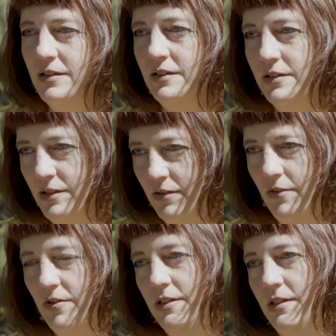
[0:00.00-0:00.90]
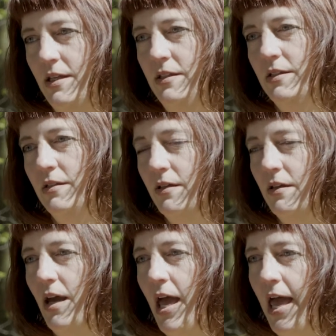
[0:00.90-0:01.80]
so there is this
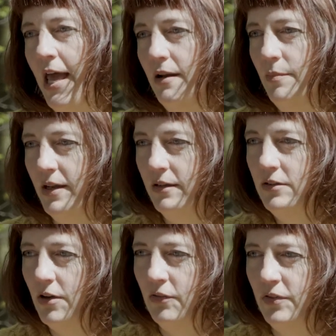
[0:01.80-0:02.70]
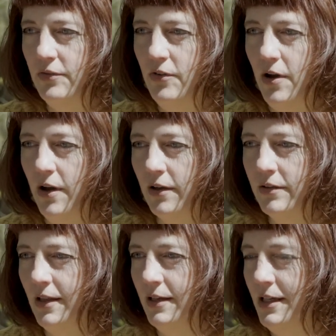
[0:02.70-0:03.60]
element of the
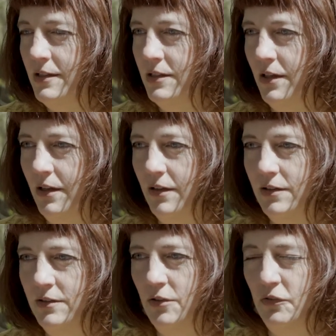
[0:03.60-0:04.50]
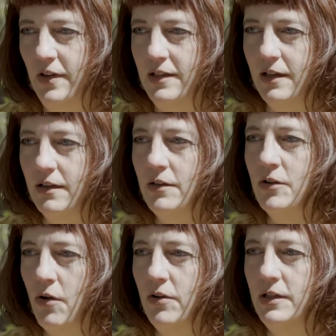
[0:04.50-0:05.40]
work that needs to fit the
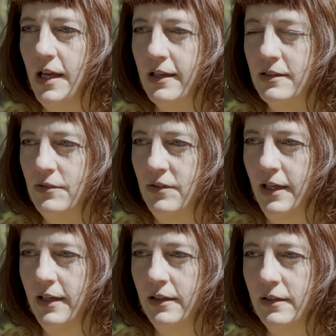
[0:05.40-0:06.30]
context, really.